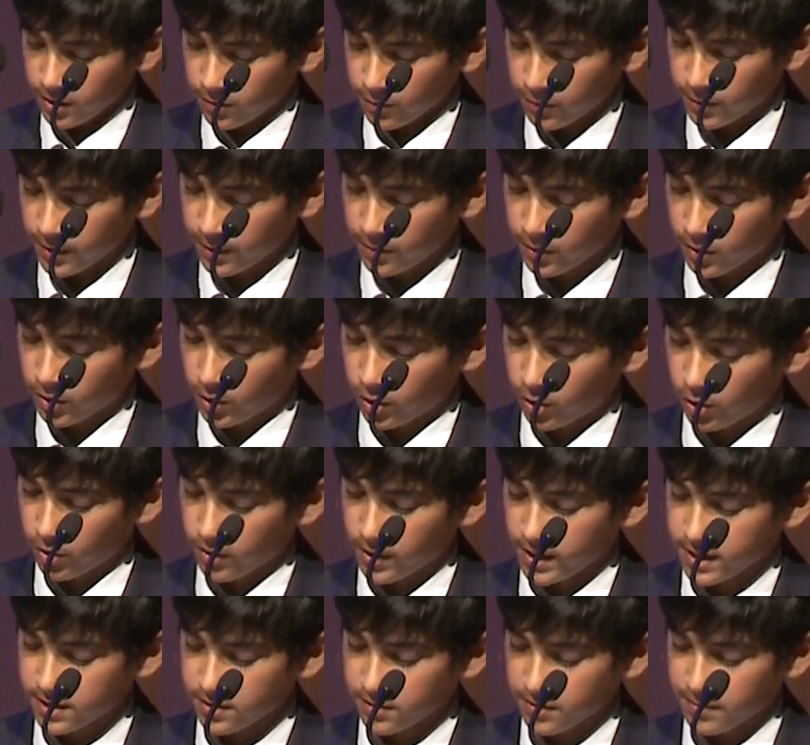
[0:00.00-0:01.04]
We will
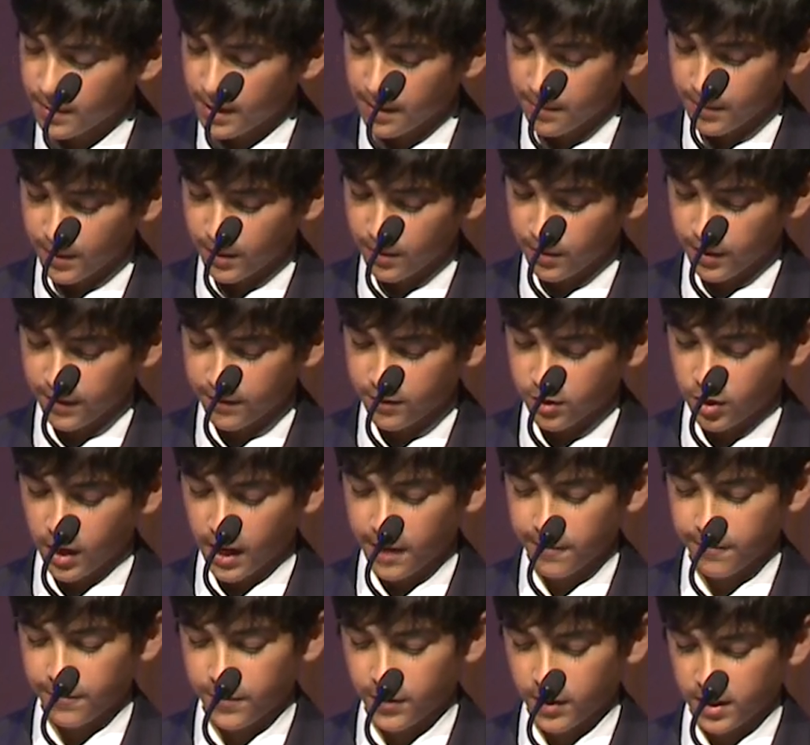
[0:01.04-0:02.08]
always remember with
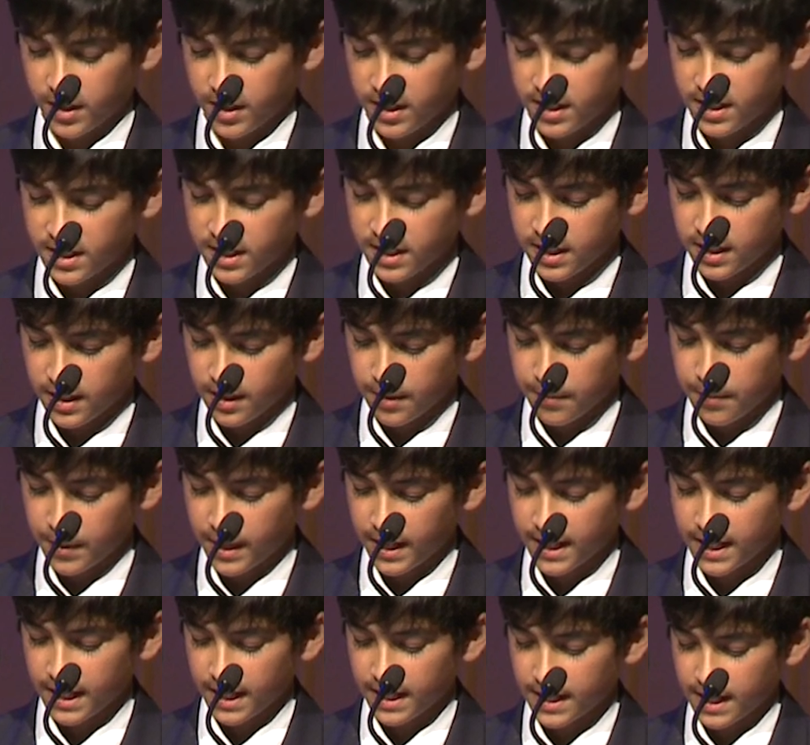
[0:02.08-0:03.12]
great fondness the
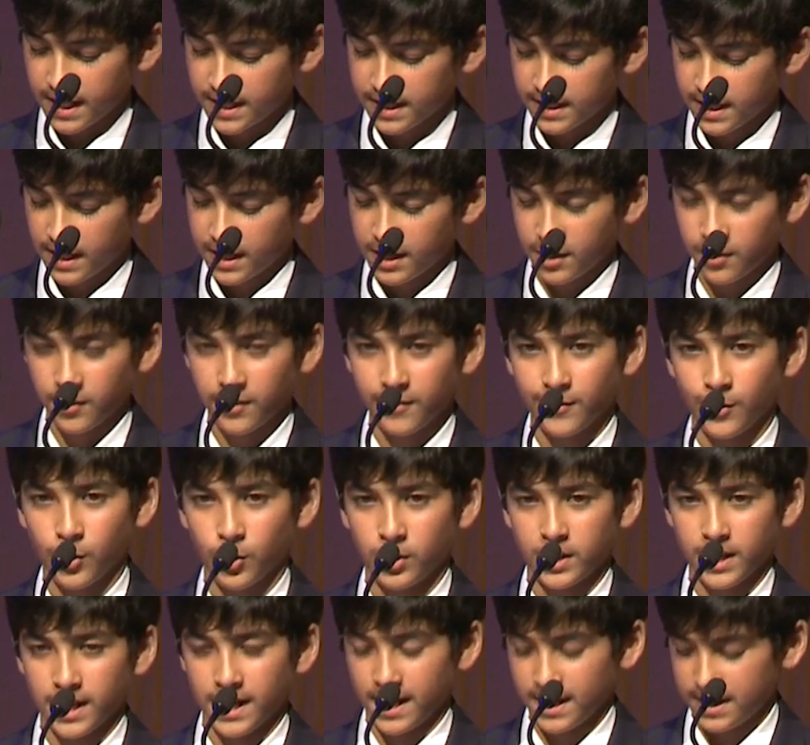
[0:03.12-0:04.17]
picnic days that you have
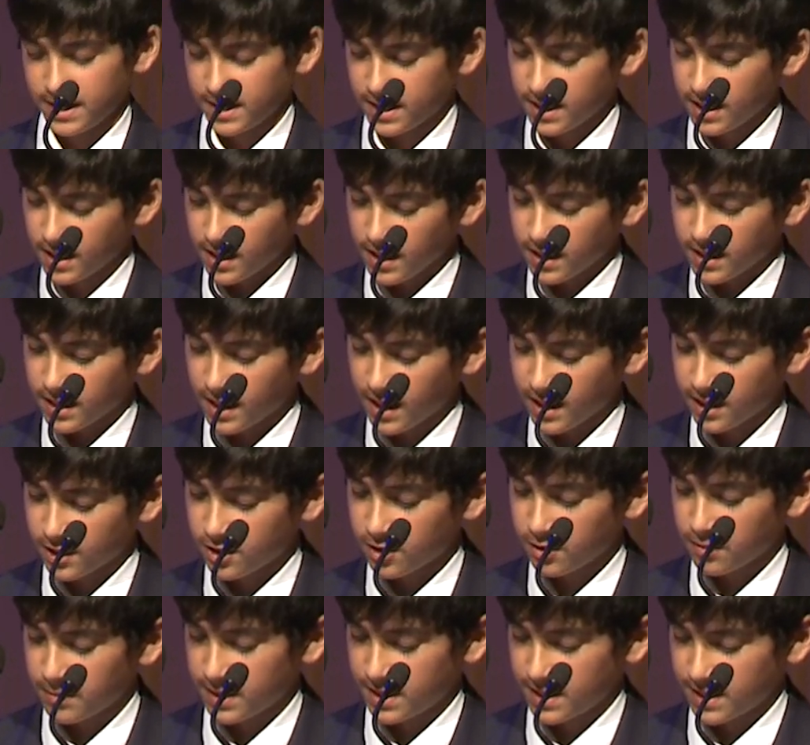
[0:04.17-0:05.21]
organised.
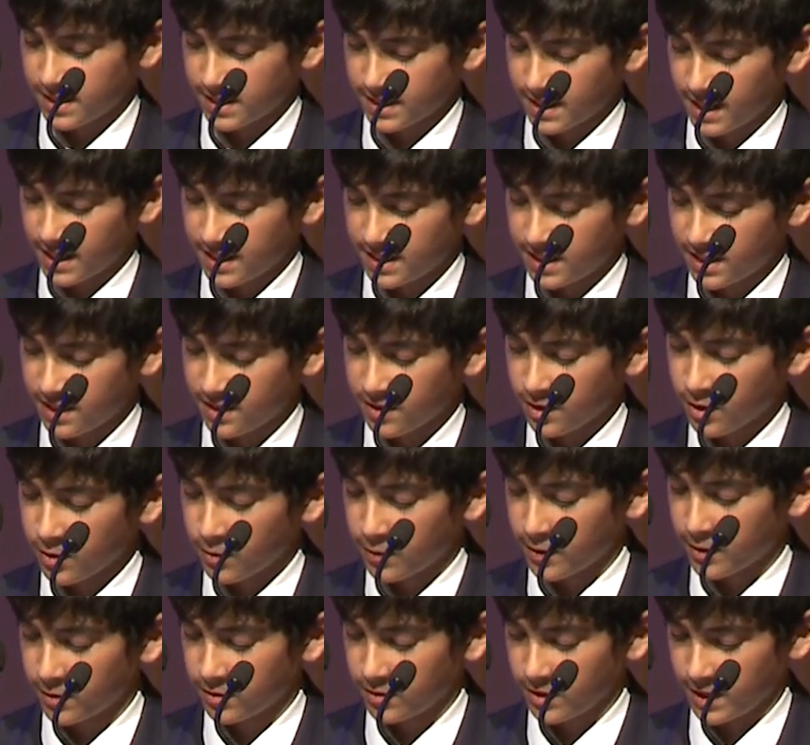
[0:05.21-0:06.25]
Thank you, Mrs. Layton.
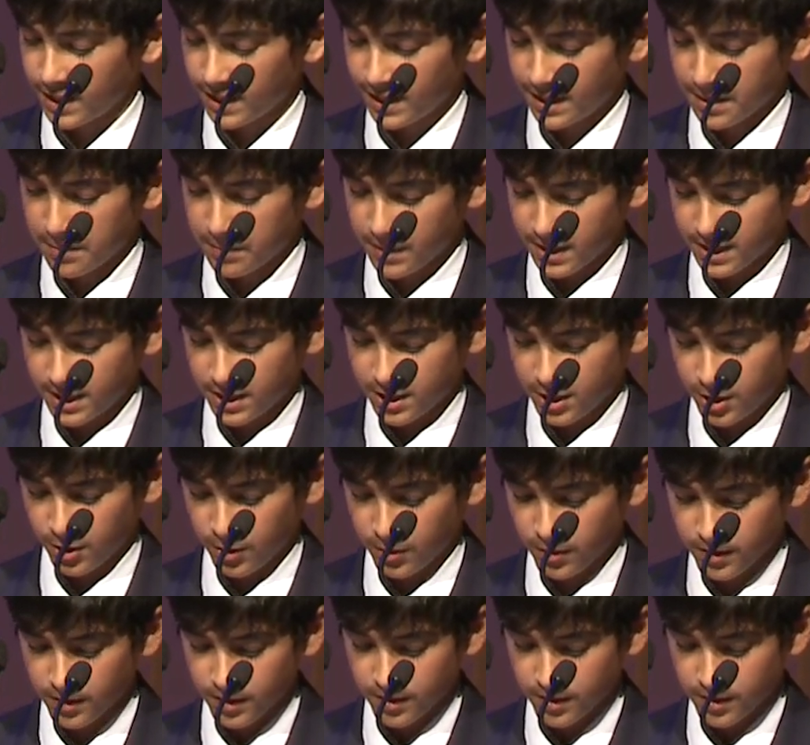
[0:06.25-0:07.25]
We will really miss you.